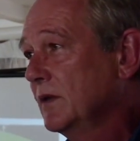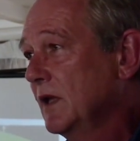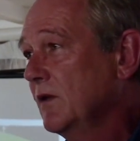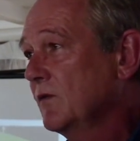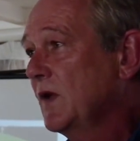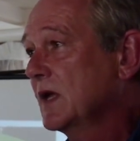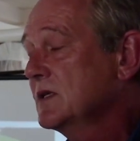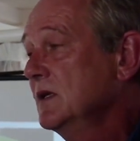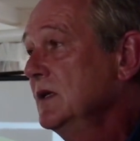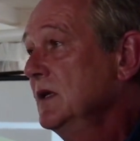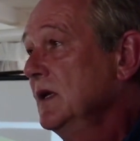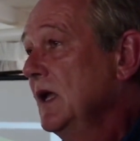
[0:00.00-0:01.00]
And in fact,
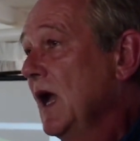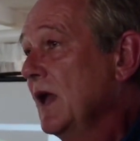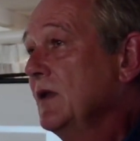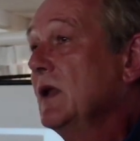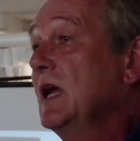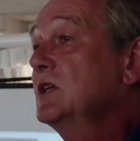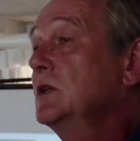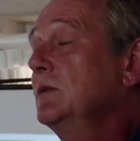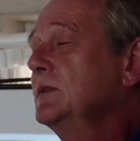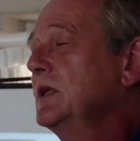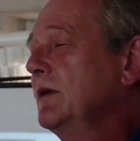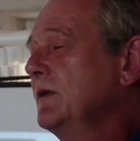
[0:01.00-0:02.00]
our
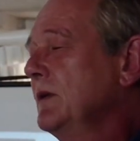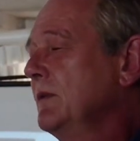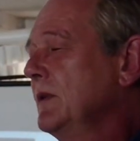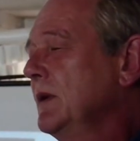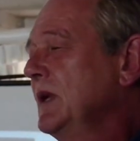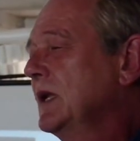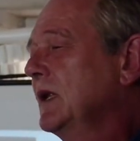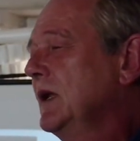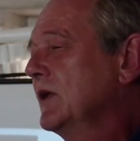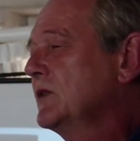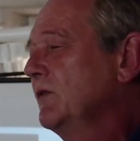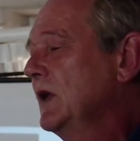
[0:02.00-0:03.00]
National uh, Mental
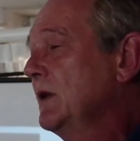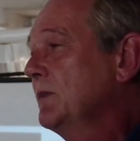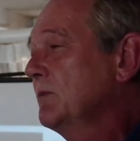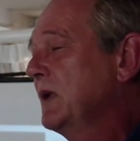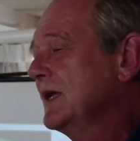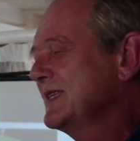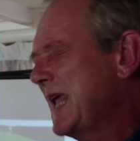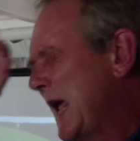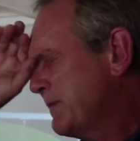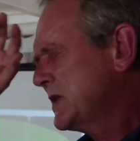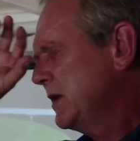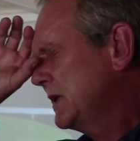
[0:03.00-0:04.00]
Health Development Plan is
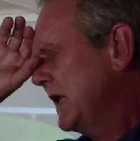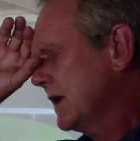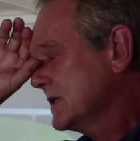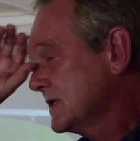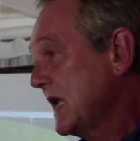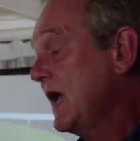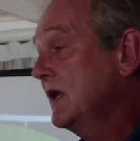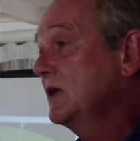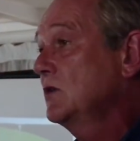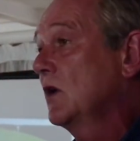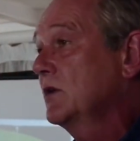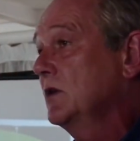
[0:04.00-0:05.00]
absolutely
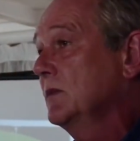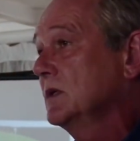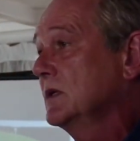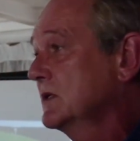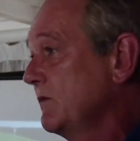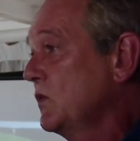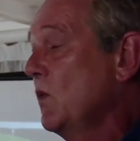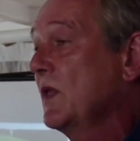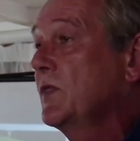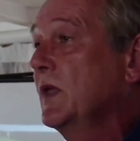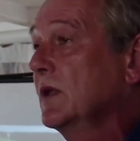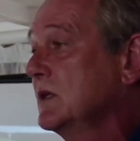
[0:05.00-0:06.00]
outstanding document, except for
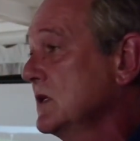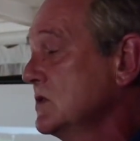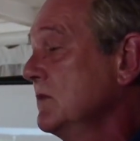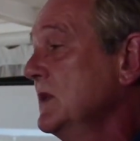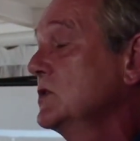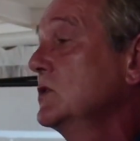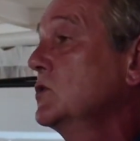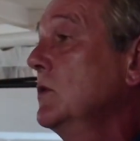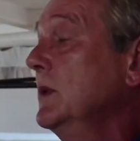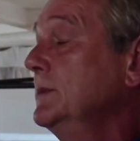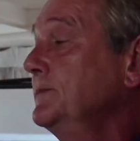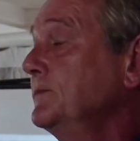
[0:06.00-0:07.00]
one thing. It does not mention
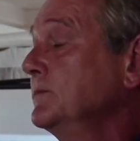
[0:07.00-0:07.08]
trauma.